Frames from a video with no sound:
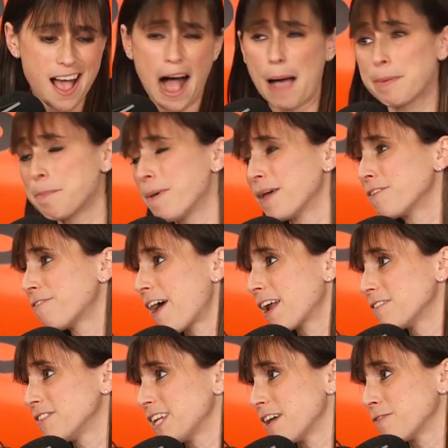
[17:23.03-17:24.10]
I'm a big fan
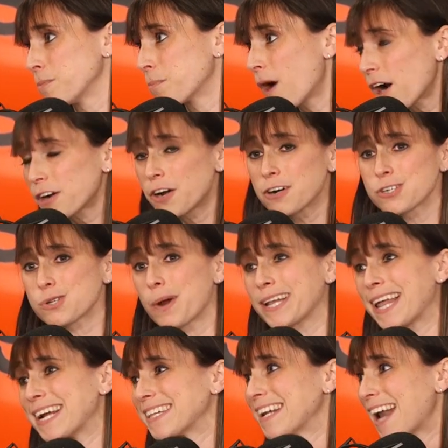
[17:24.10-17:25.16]
of David Bruckner, so I
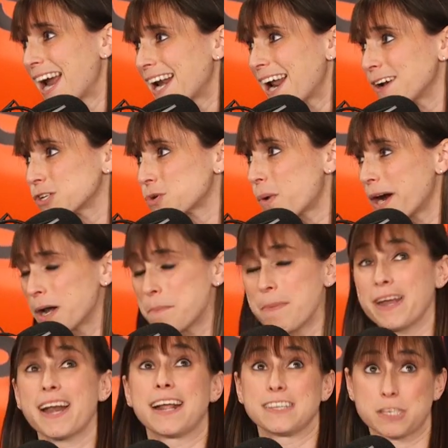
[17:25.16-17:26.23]
like The Night House quite a
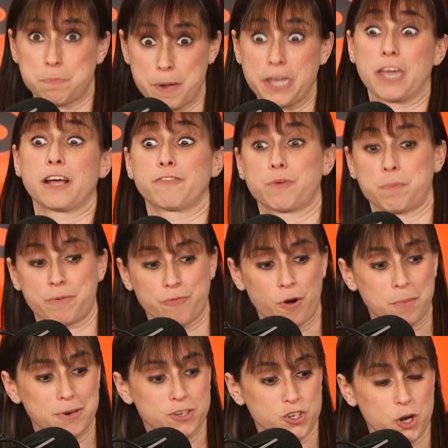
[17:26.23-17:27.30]
bit. And speaking of a
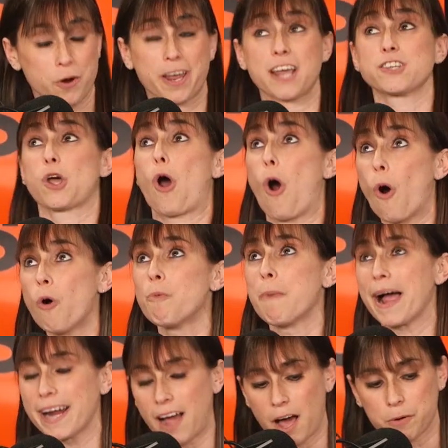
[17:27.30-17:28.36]
performance showcase, oh
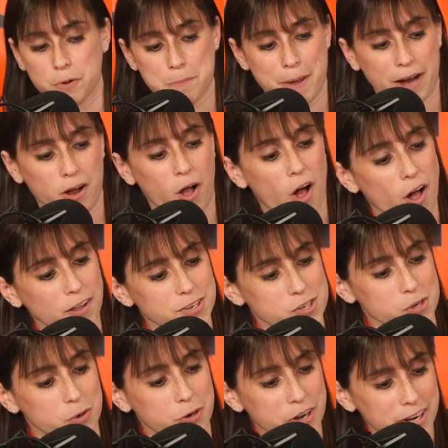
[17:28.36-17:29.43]
my God, Rebecca Hall is
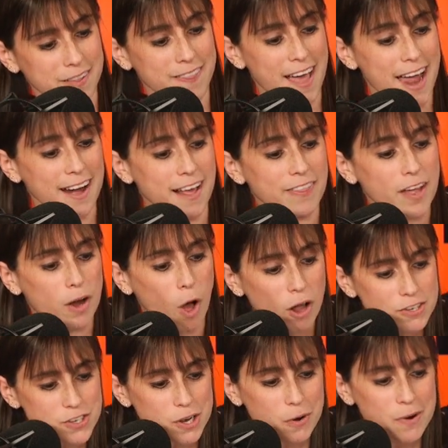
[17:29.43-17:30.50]
so good in that. And then
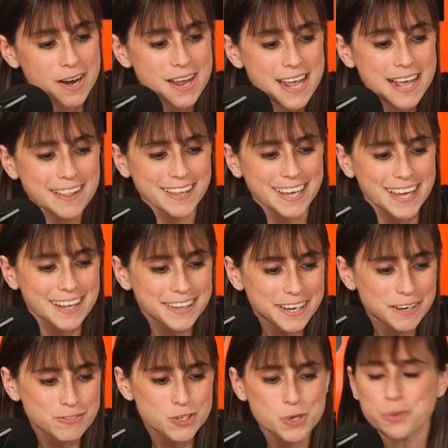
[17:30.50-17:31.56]
also The
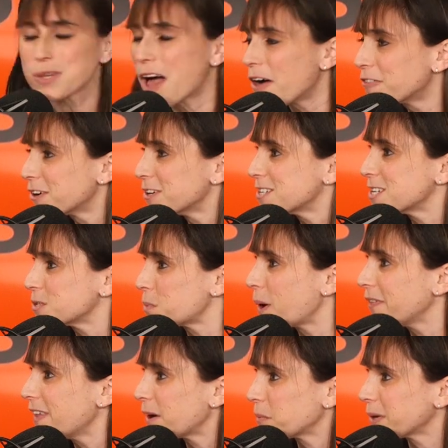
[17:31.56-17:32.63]
Killing of Two Lovers is
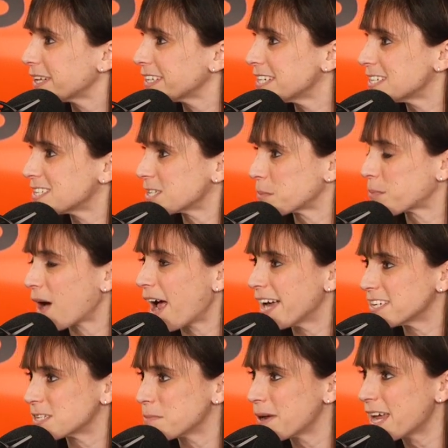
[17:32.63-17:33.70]
one that really
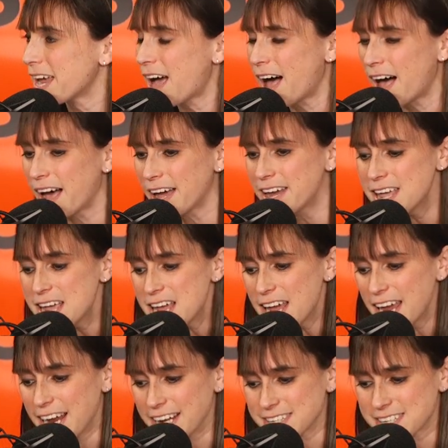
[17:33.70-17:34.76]
surprised me. Uh,
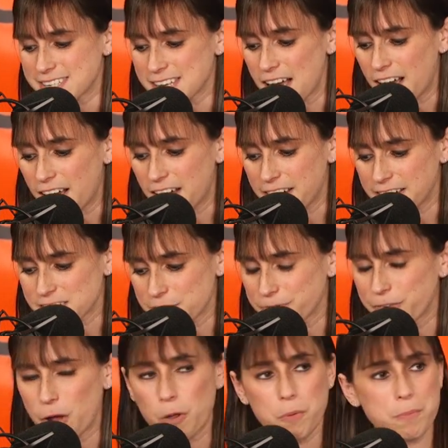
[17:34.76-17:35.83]
it's uh, it's a
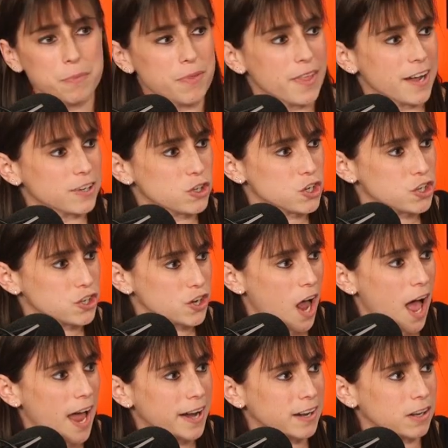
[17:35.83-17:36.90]
film that
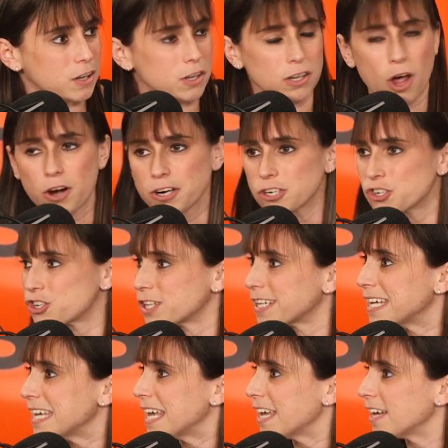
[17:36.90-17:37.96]
shot
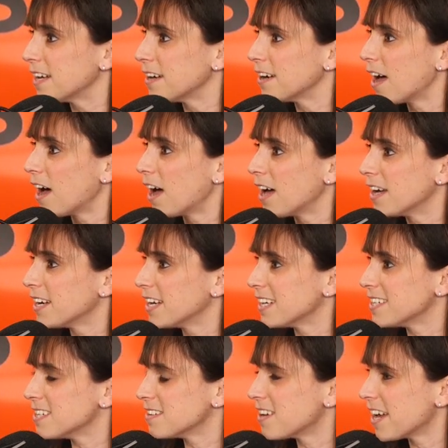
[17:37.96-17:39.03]
largely in uh,
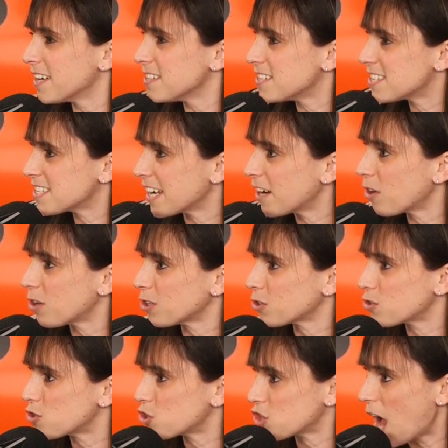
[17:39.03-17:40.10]
in in
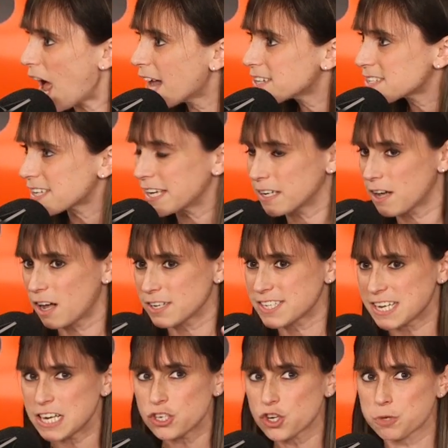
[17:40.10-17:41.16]
single shots. Like, a
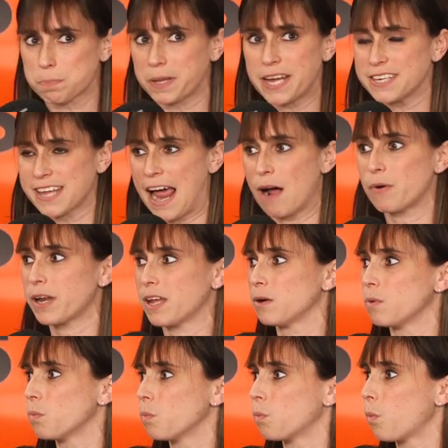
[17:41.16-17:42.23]
scene just plays out
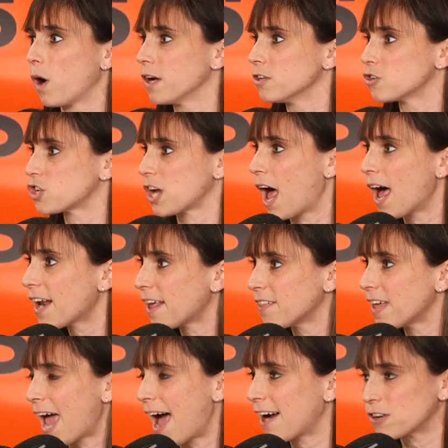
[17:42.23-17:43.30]
in one shot, and
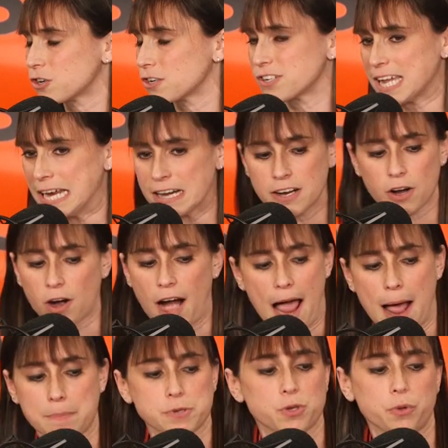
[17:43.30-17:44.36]
the actors in it are
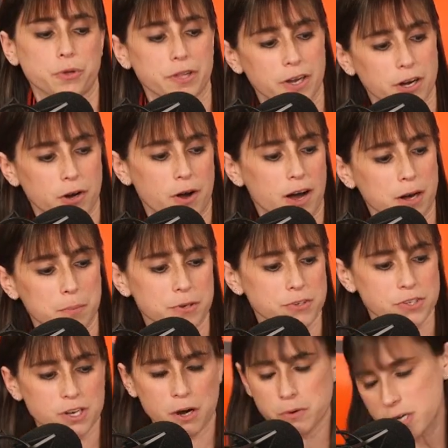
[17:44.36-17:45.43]
absolutely incredible.
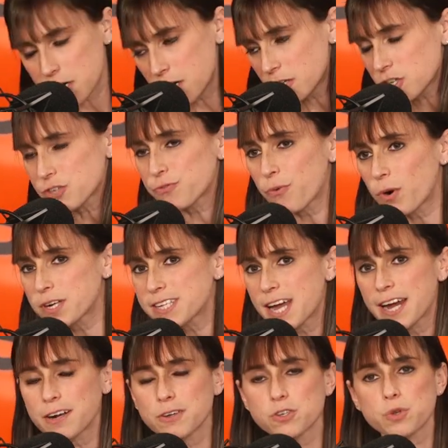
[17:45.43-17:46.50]
So just four
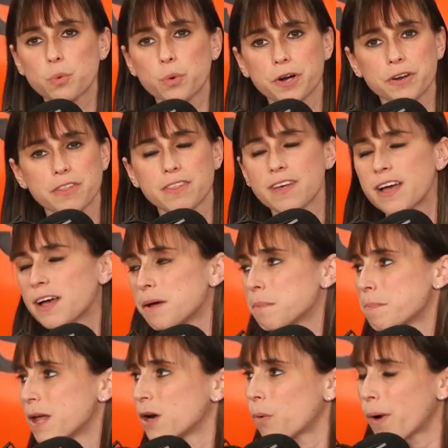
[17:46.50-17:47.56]
titles worth uh,
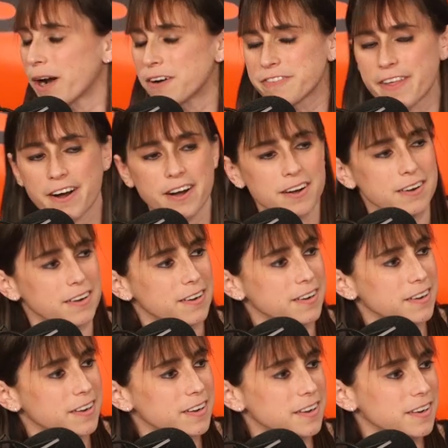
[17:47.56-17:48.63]
being aware of there. Oh, good
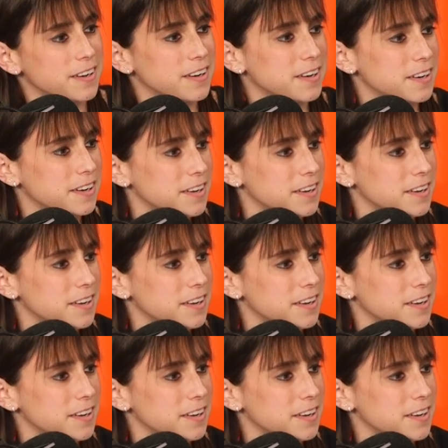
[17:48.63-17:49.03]
to know. All right, the